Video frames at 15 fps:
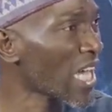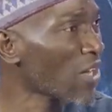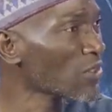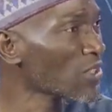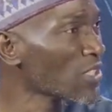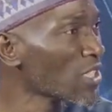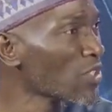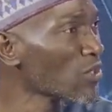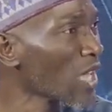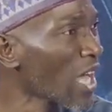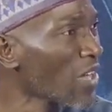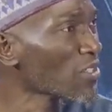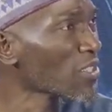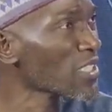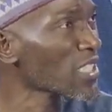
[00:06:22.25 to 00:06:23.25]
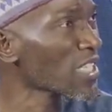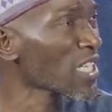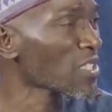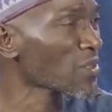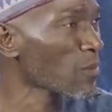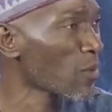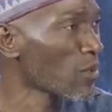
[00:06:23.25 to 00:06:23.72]
How did they
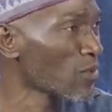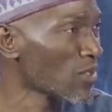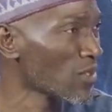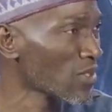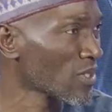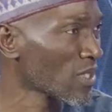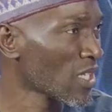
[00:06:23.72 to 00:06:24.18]
respond?